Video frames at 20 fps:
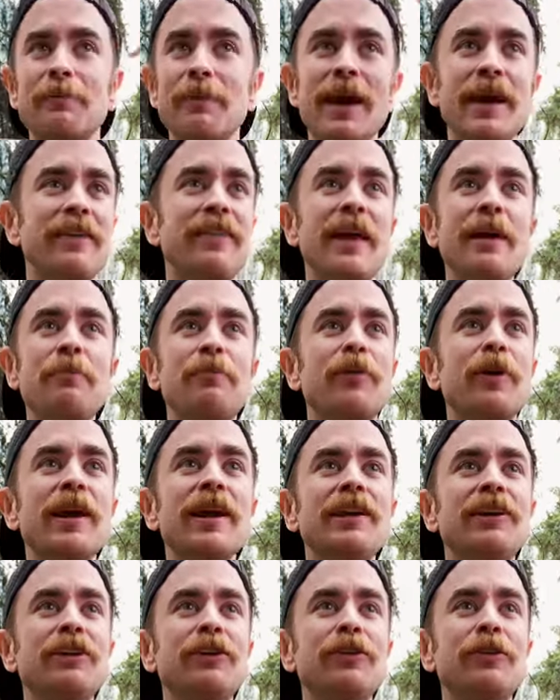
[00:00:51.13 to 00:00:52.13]
May they
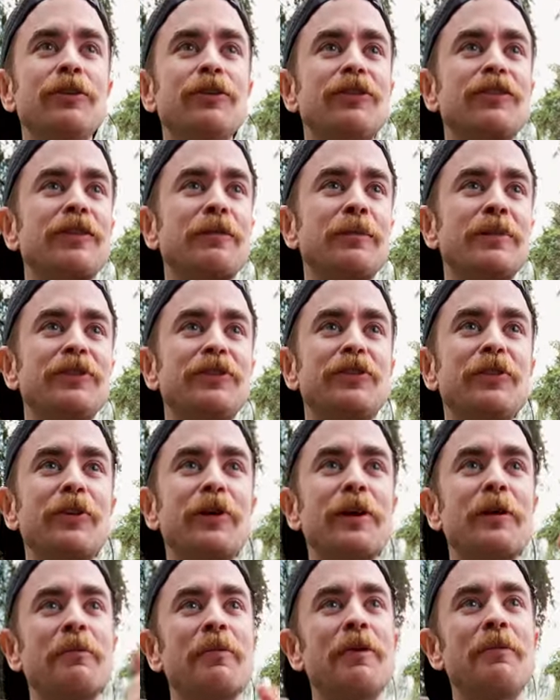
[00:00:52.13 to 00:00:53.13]
bring you some
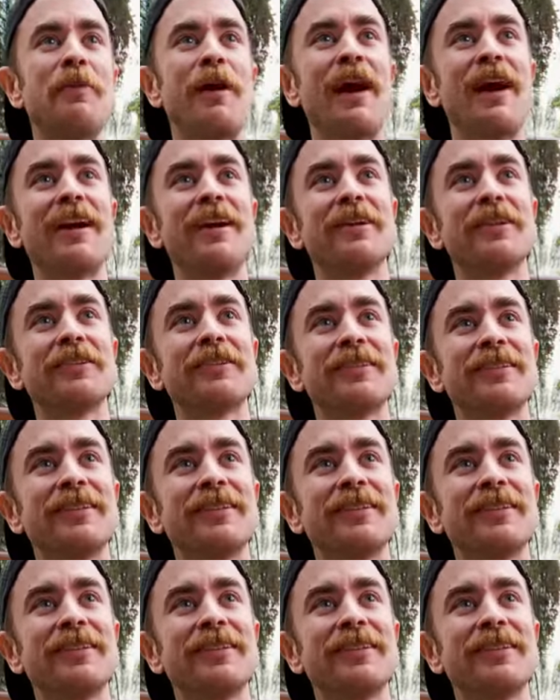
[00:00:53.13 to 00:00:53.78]
enjoyable miles.